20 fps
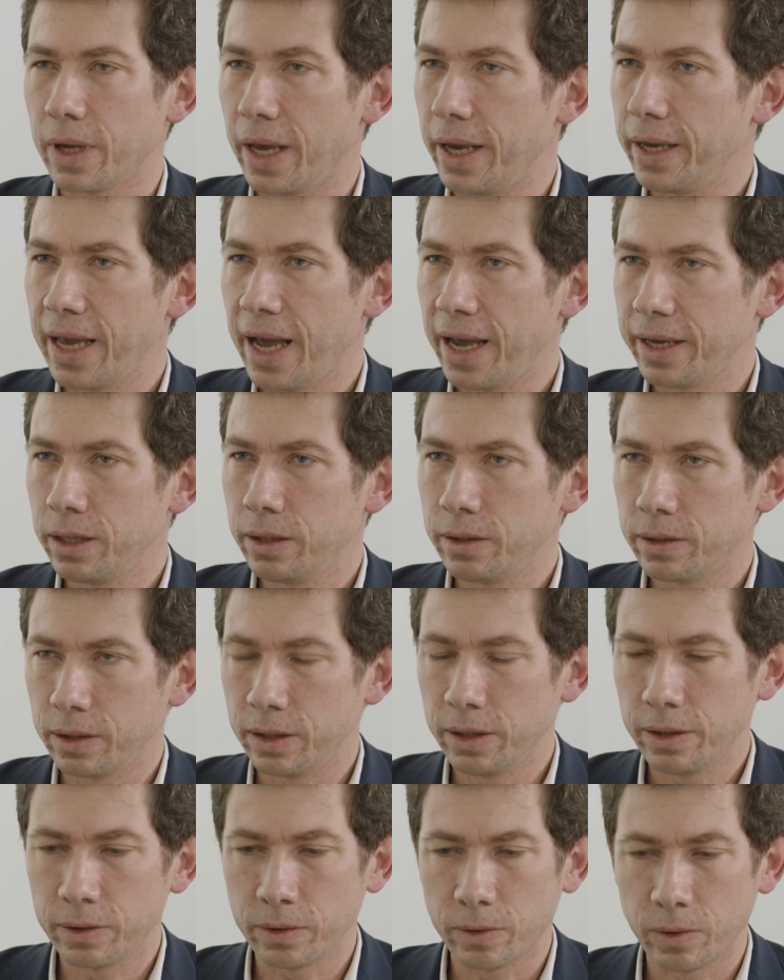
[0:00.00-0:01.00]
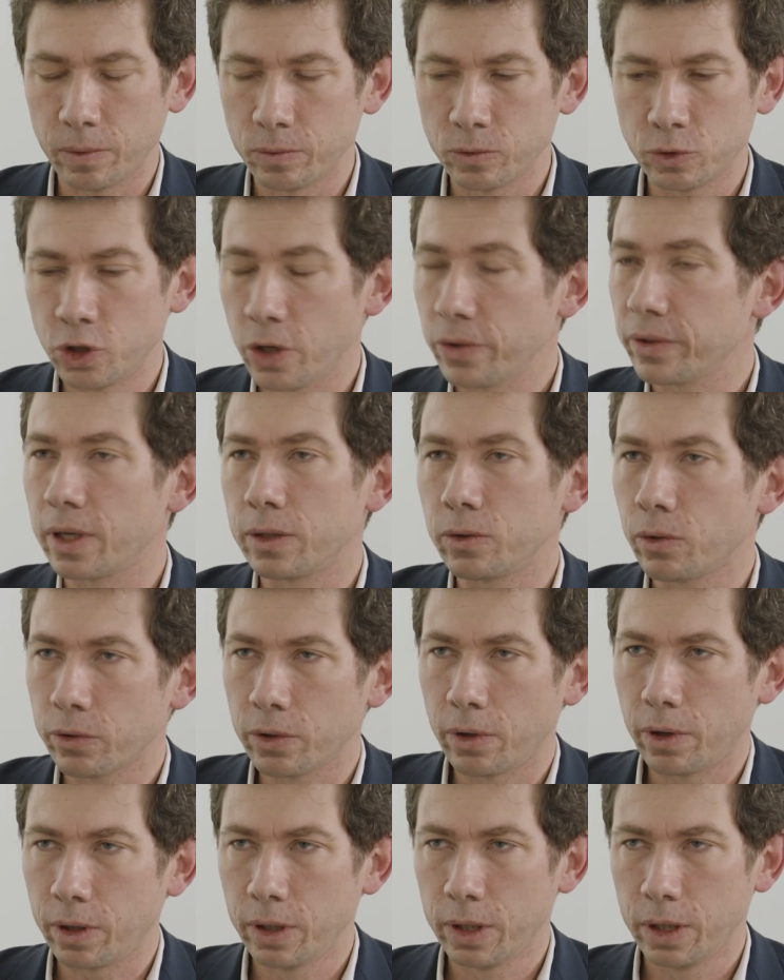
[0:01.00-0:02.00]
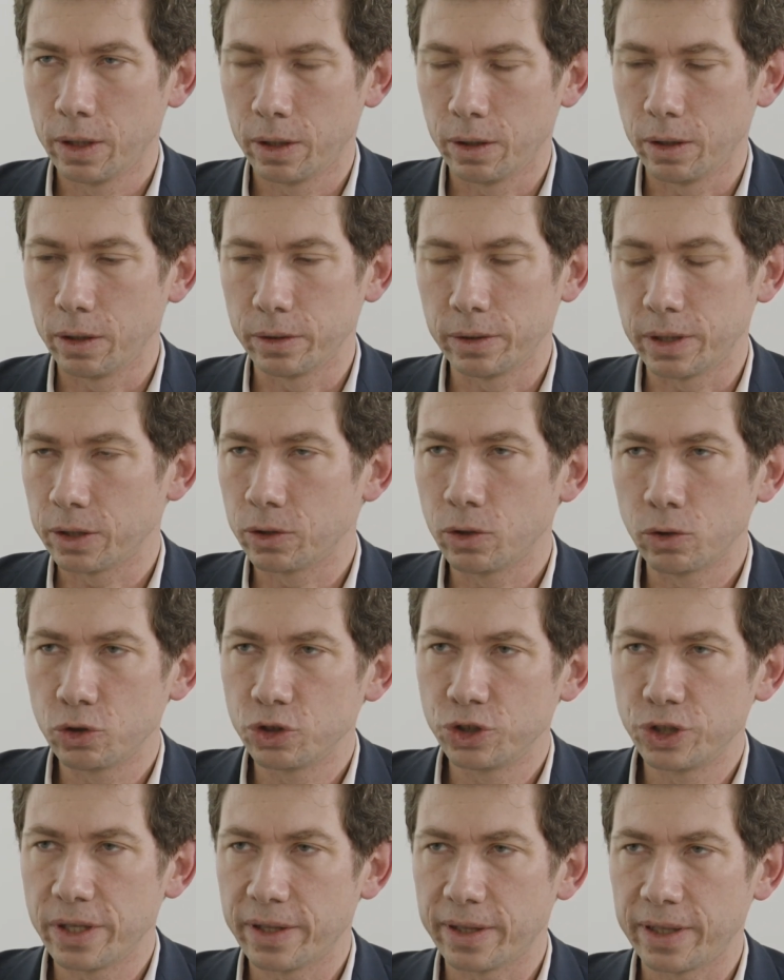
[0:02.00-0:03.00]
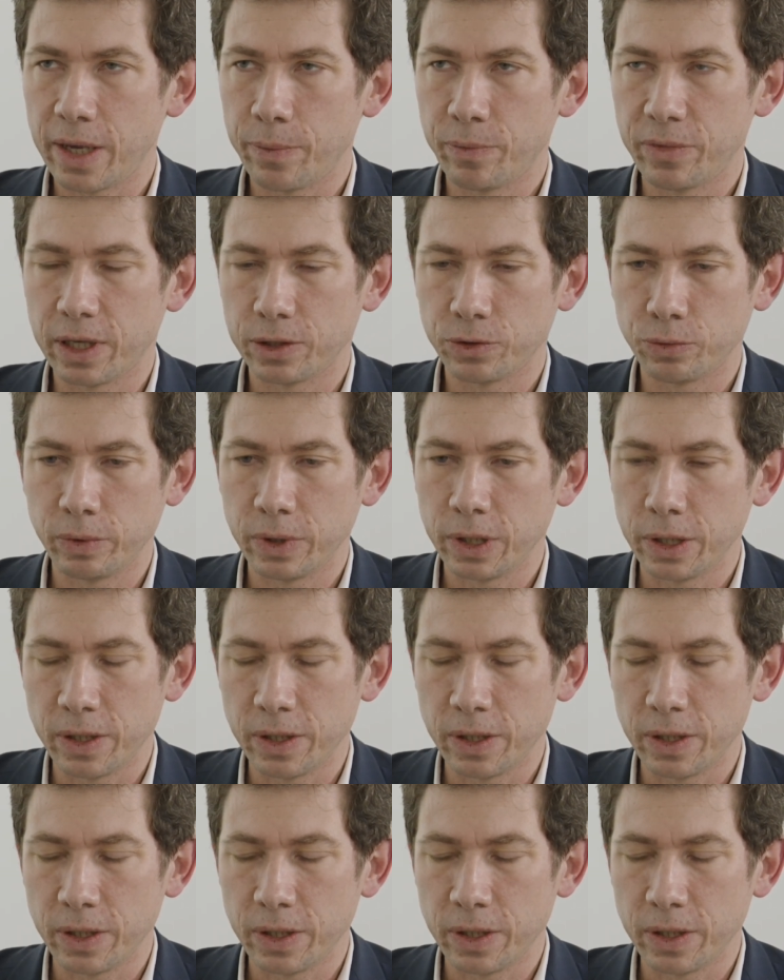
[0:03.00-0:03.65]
AI is just another technology step that